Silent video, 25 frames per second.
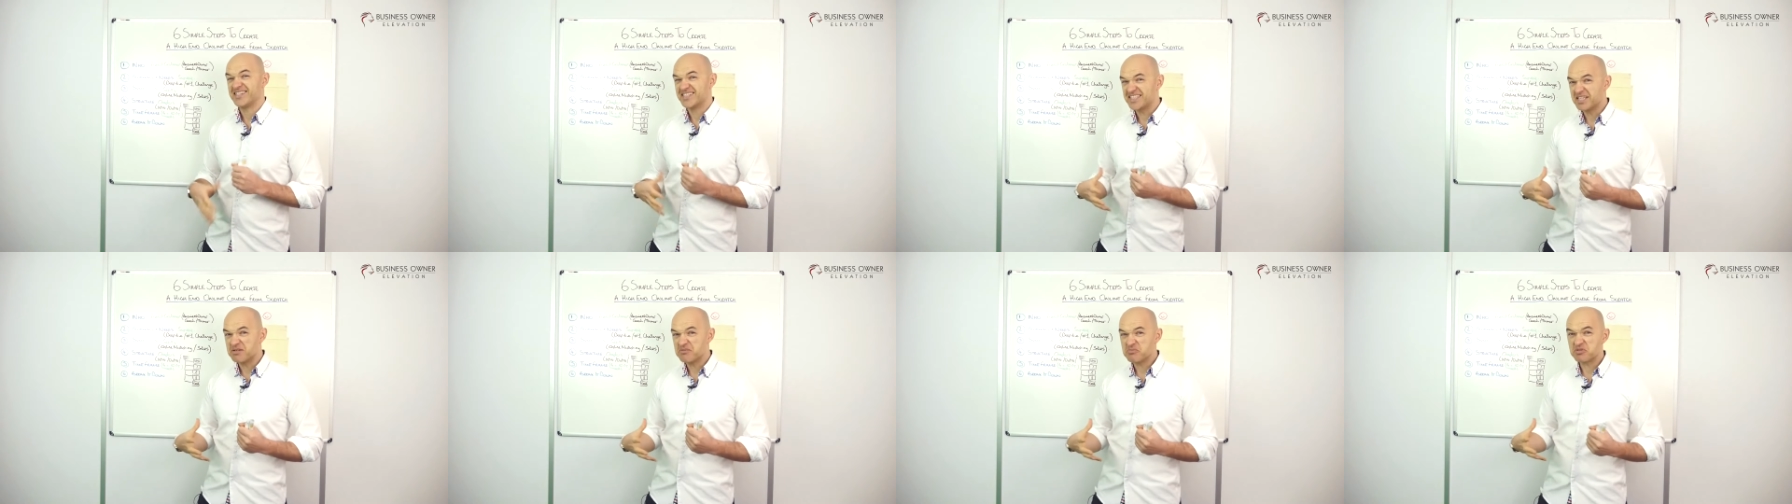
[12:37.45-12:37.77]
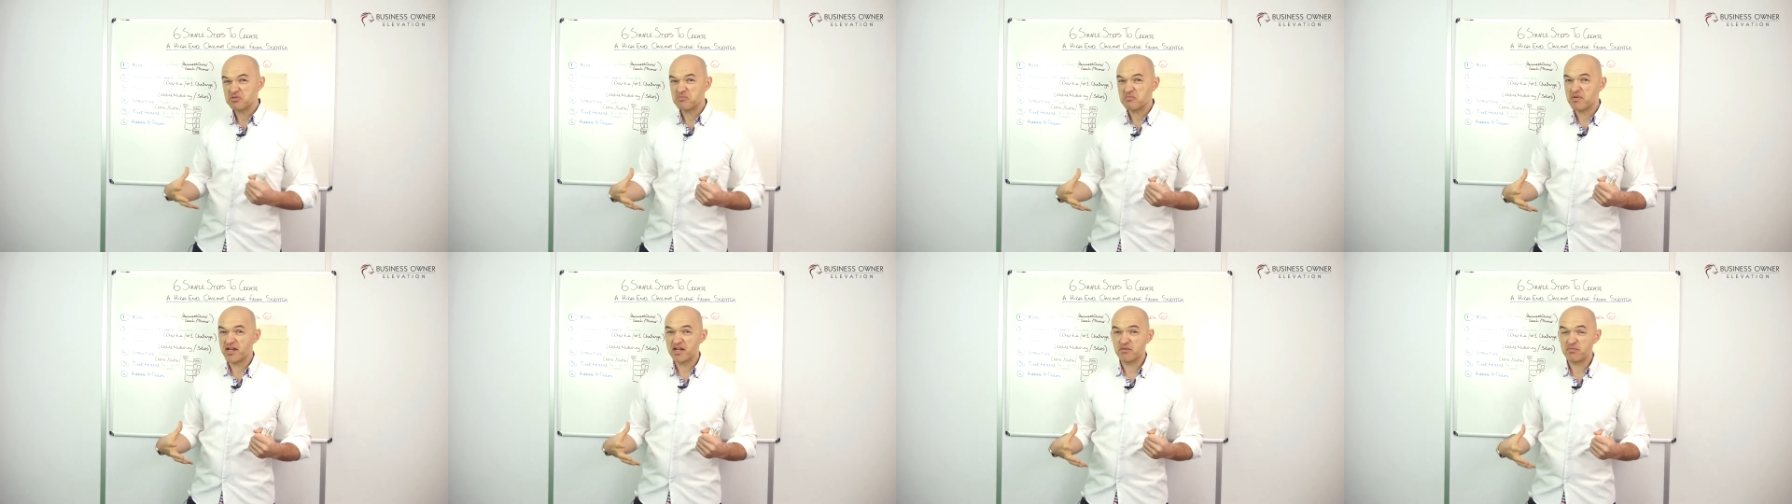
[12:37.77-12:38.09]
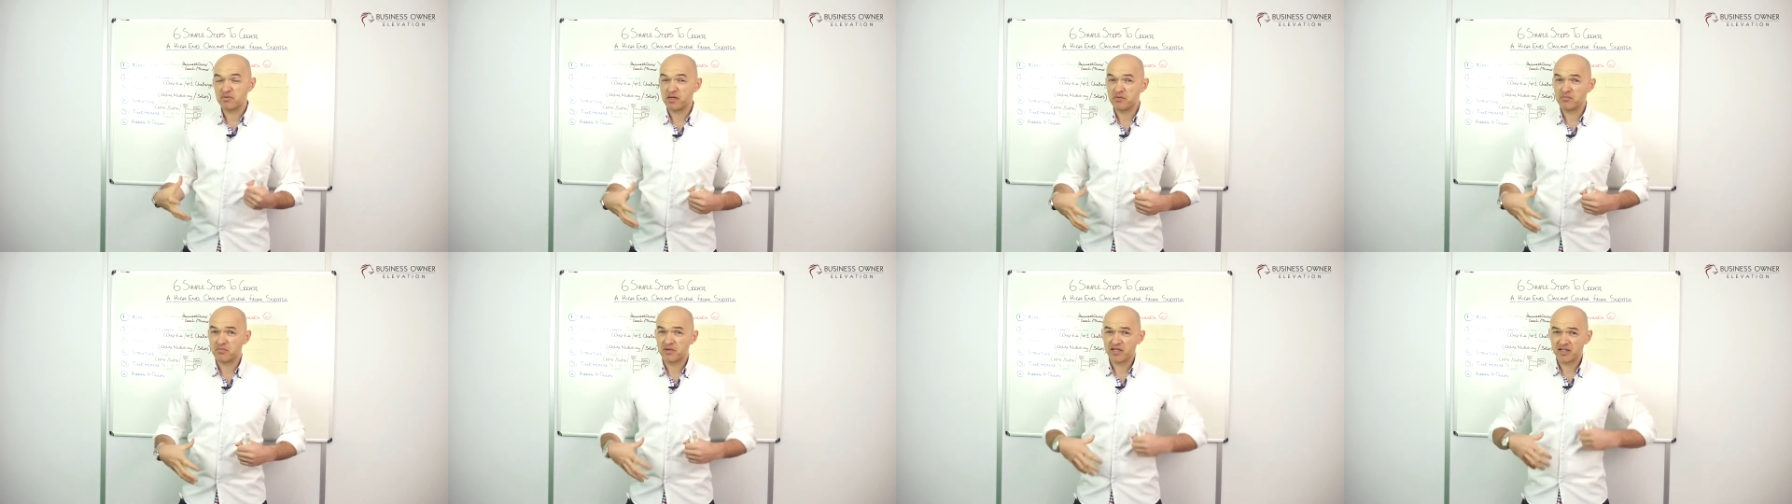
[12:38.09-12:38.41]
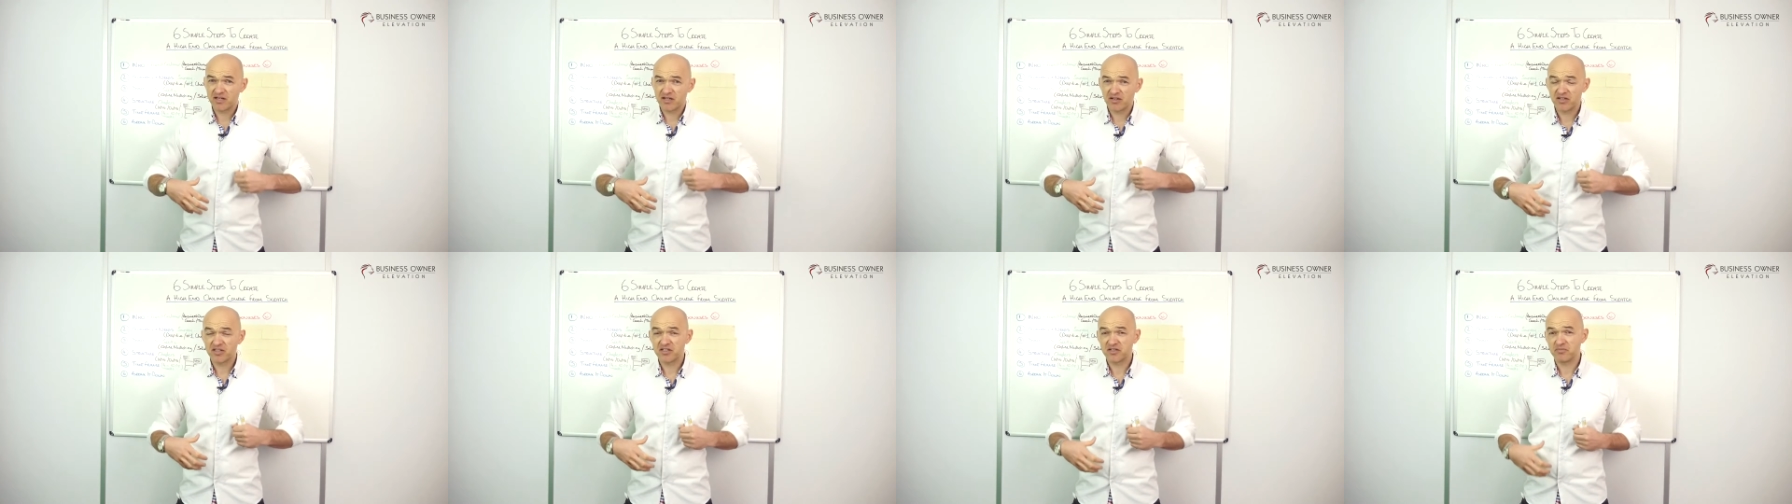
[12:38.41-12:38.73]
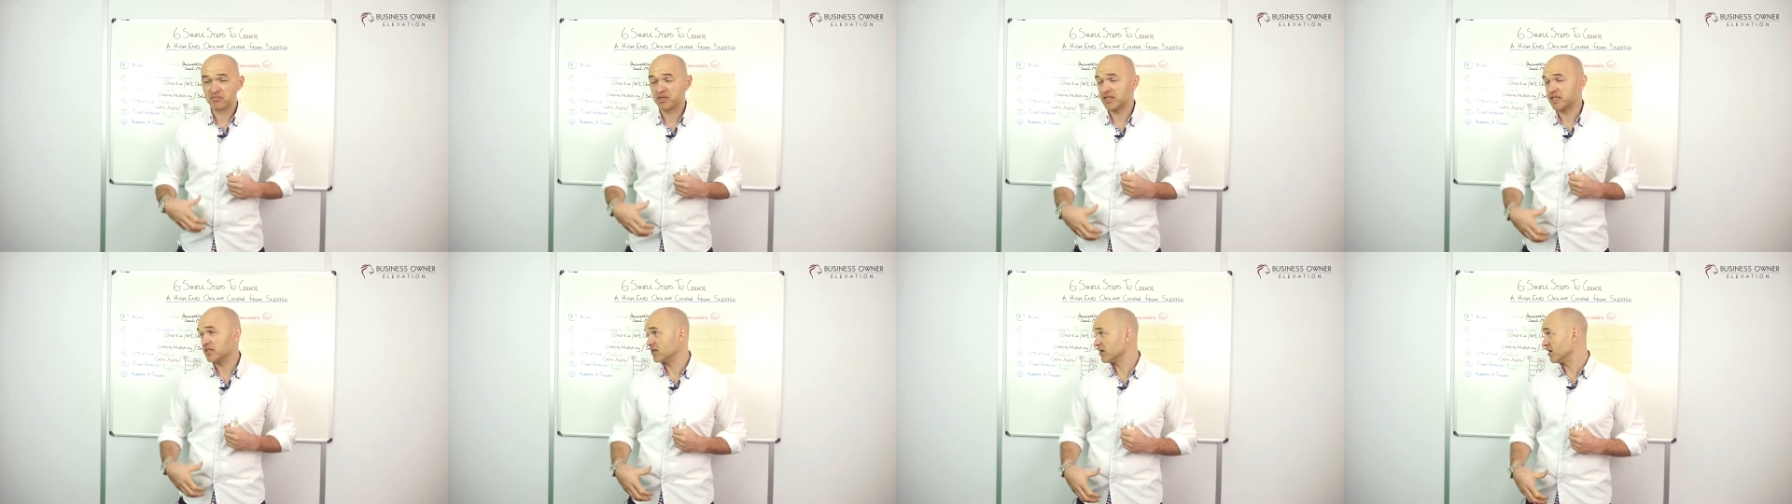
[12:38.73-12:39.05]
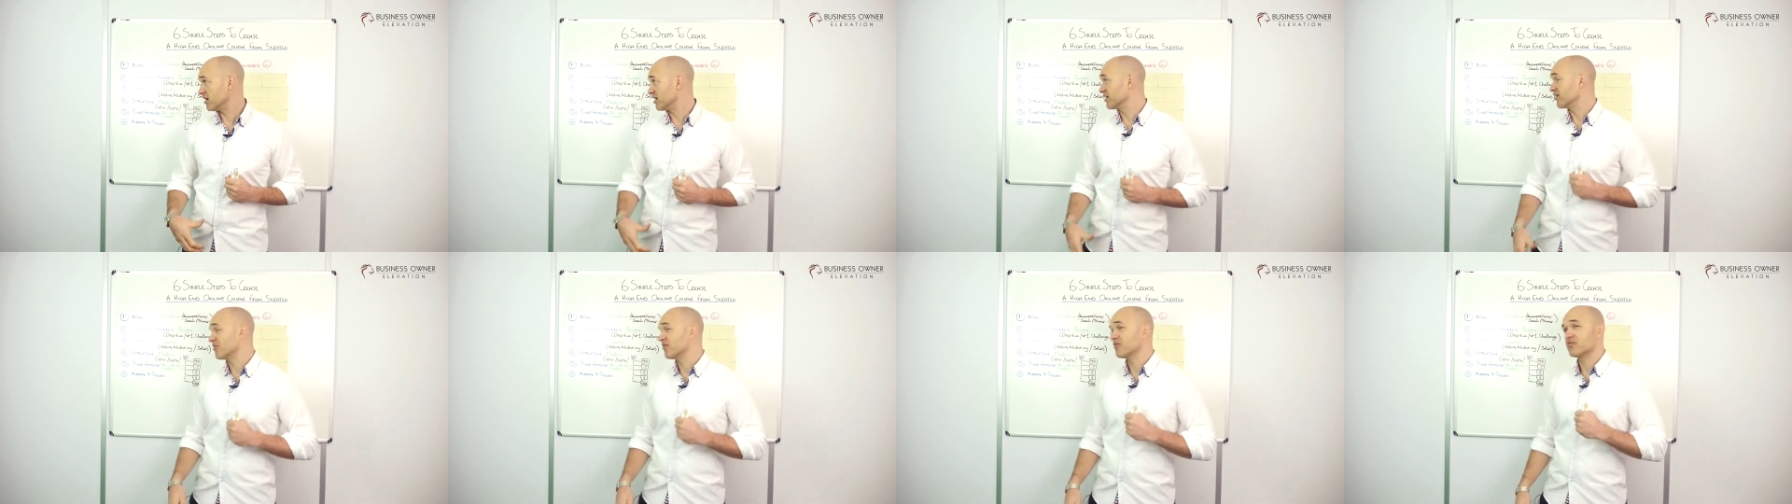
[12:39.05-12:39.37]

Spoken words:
seem to many people, including me, like,